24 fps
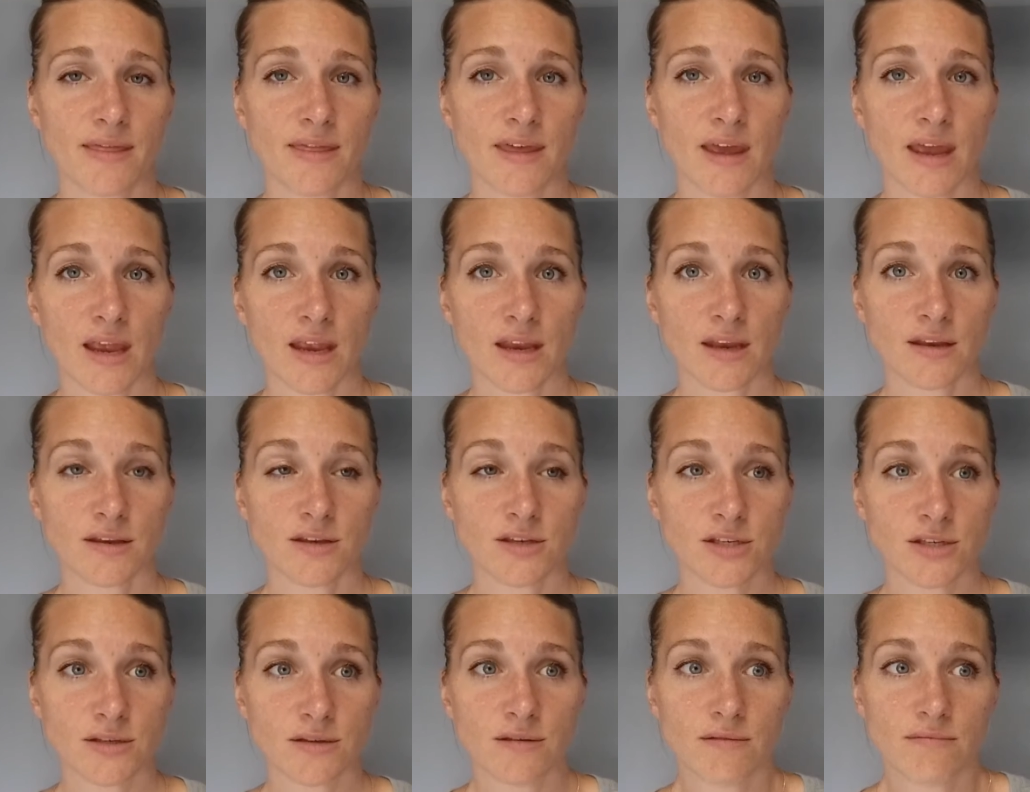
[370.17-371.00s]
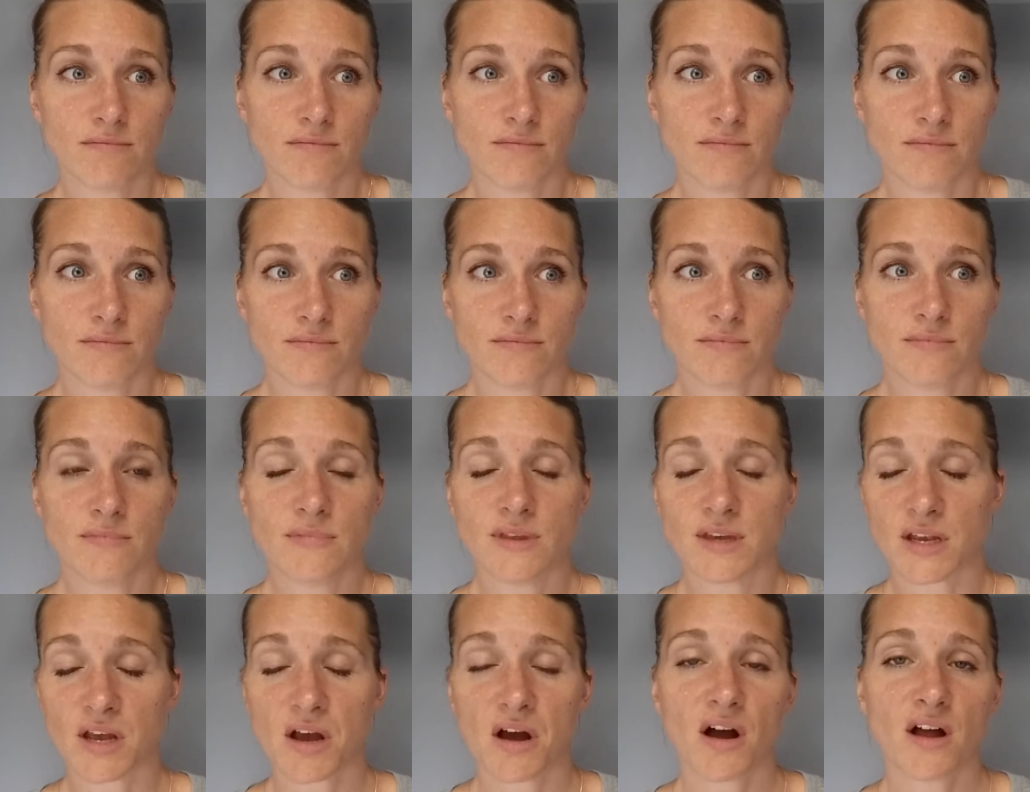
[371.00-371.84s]
the
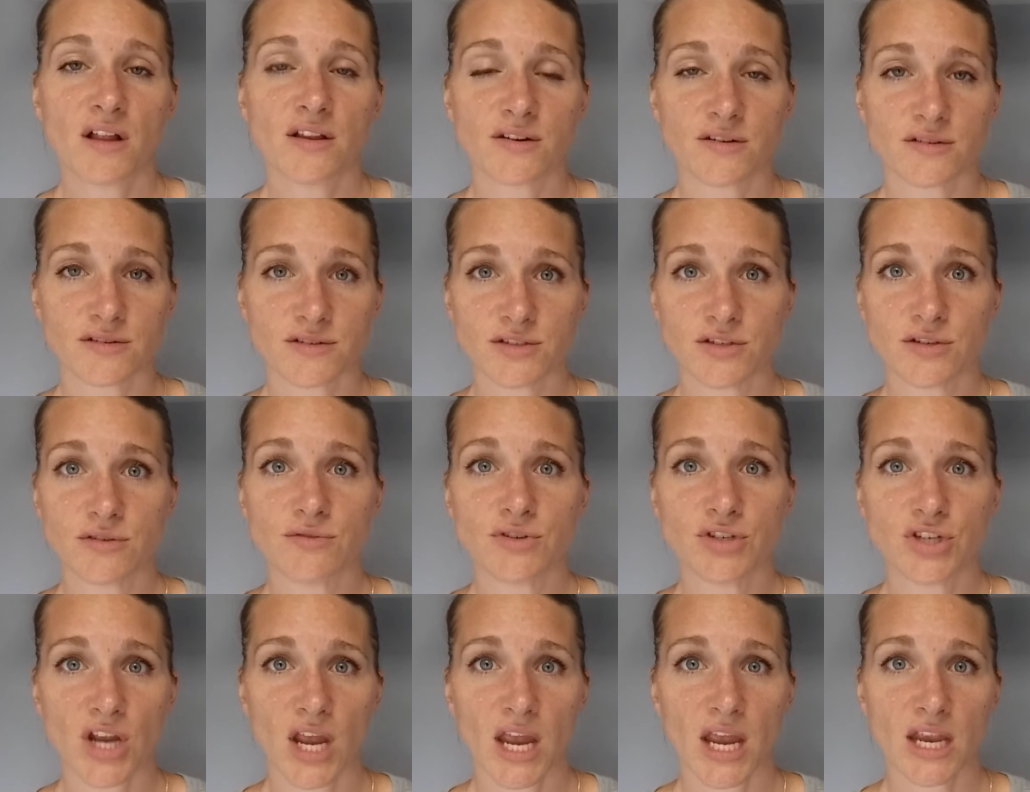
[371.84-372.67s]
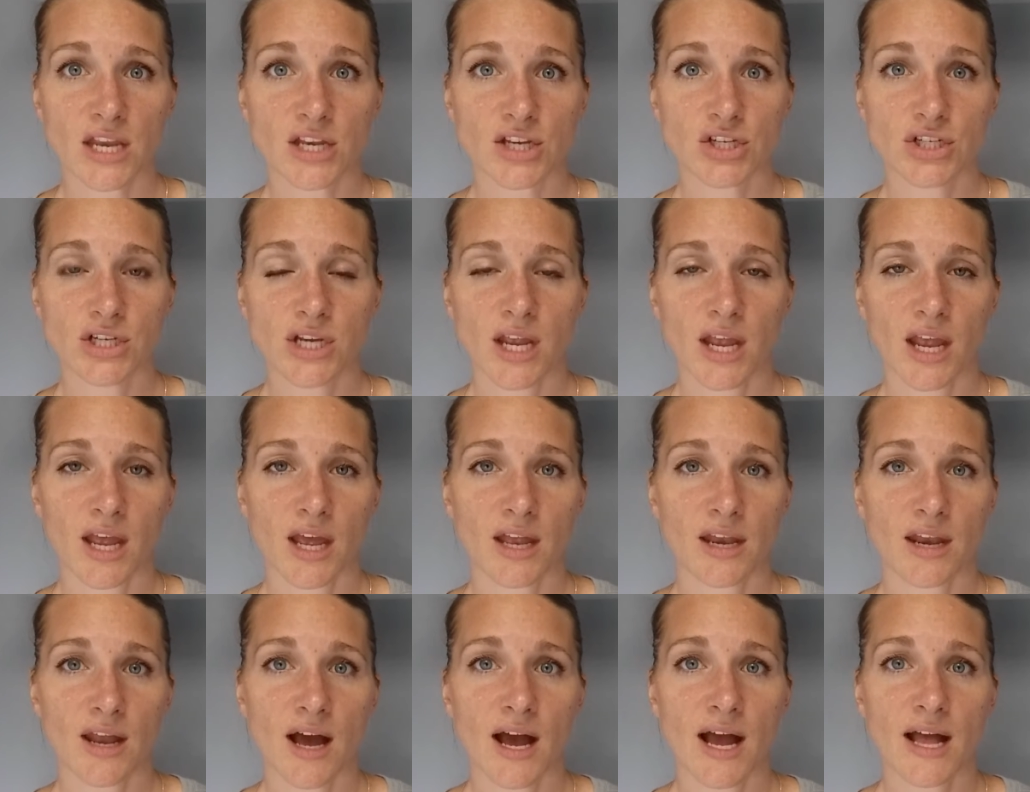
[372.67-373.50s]
colors do change,
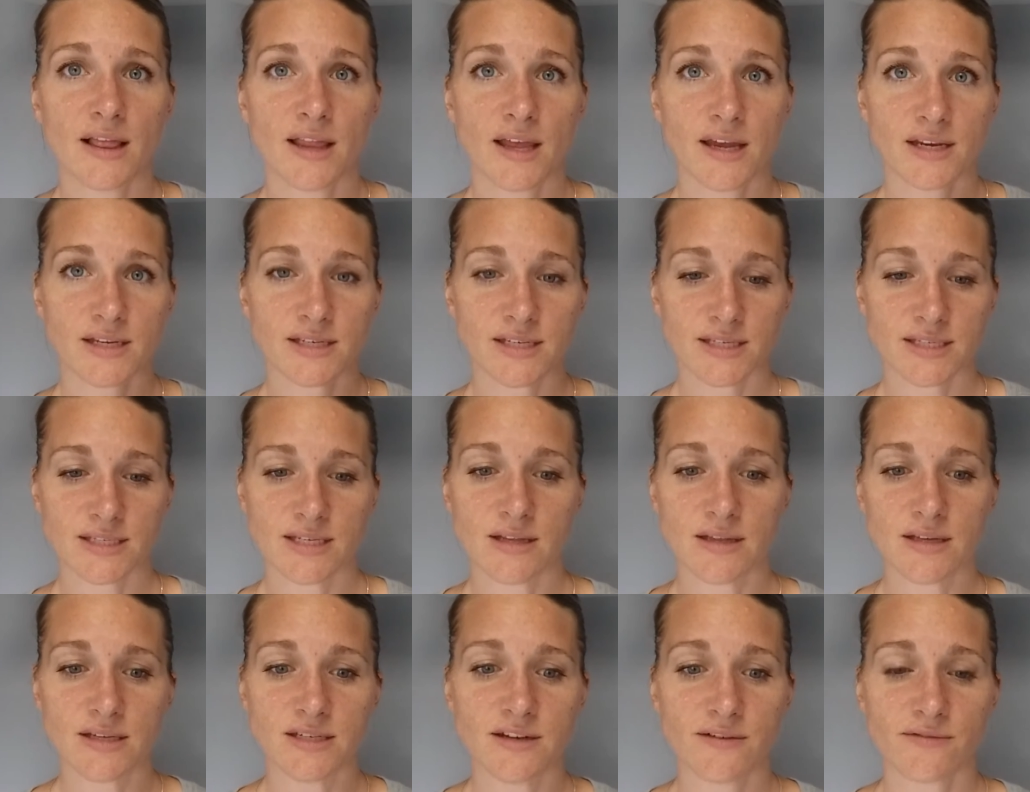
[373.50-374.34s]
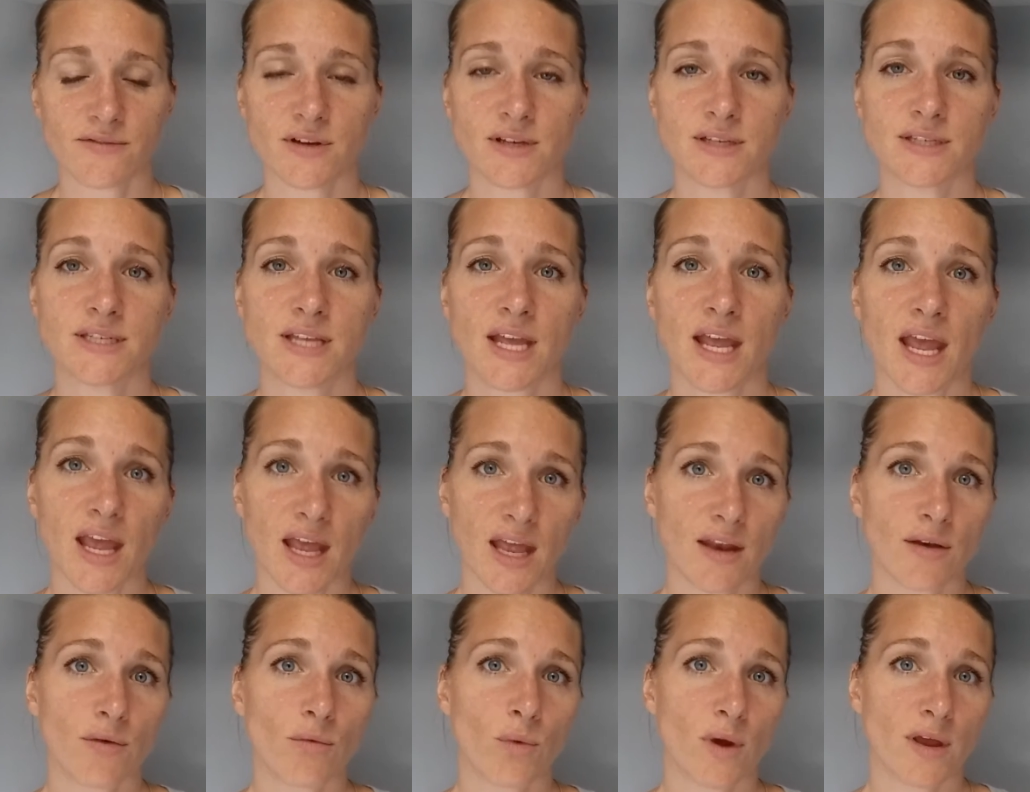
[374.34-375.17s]
and I like to see the difference
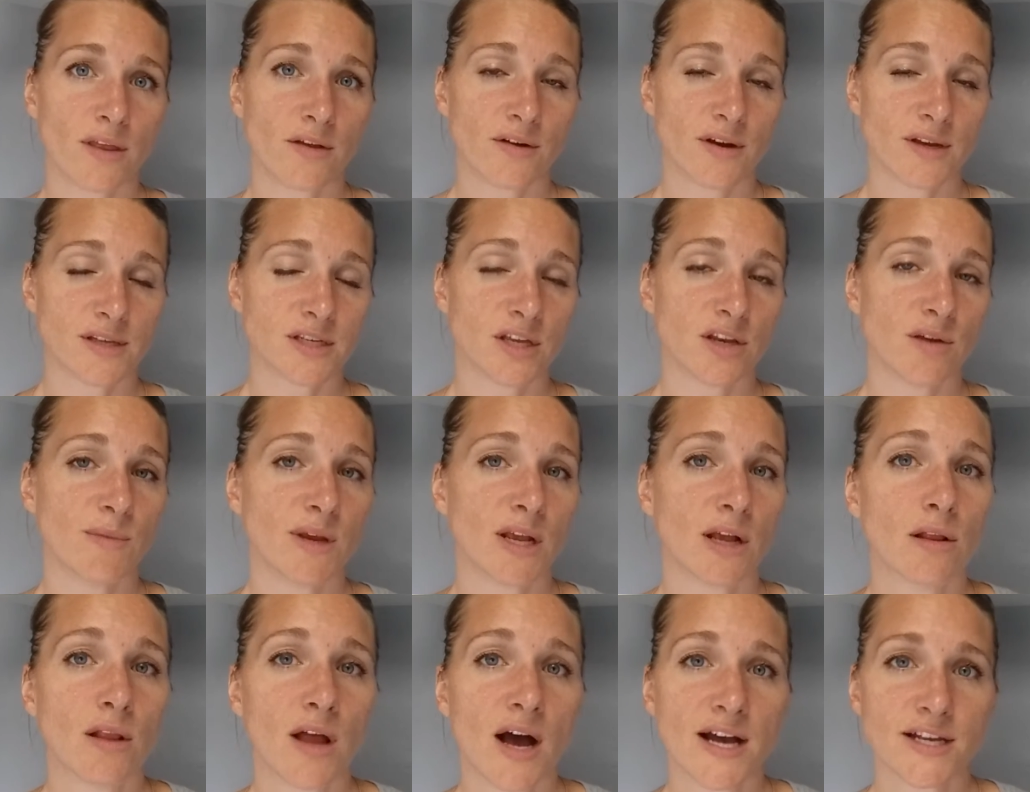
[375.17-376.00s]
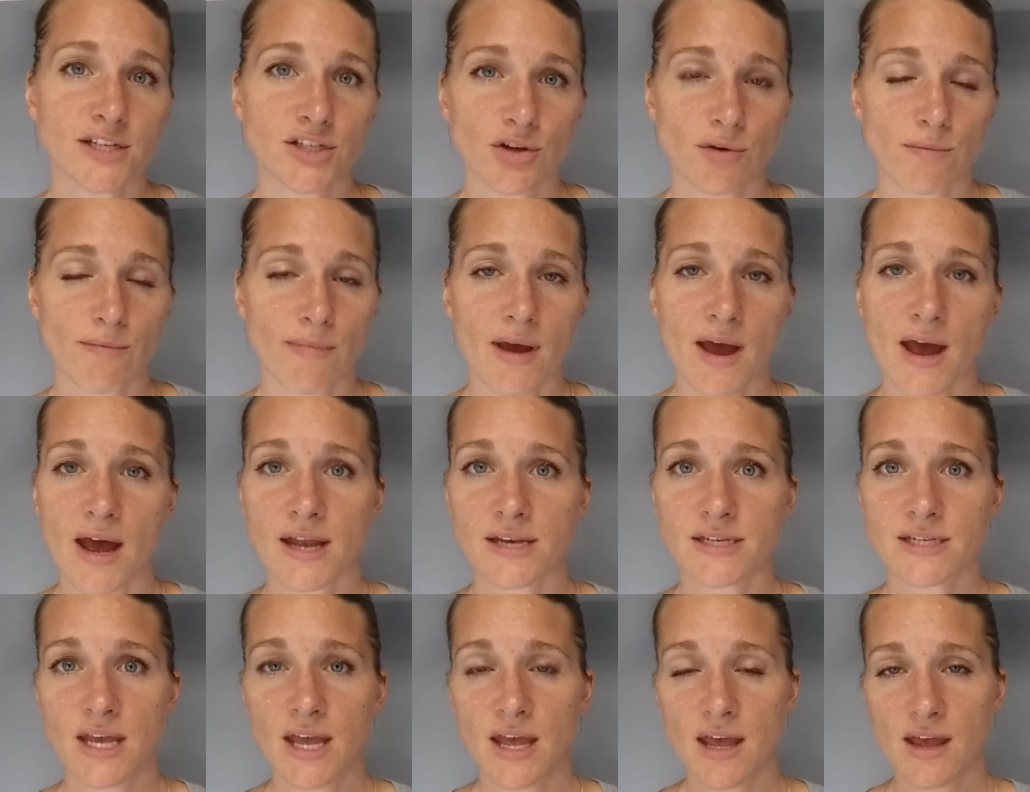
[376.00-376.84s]
and whether it's going to be gloss or matte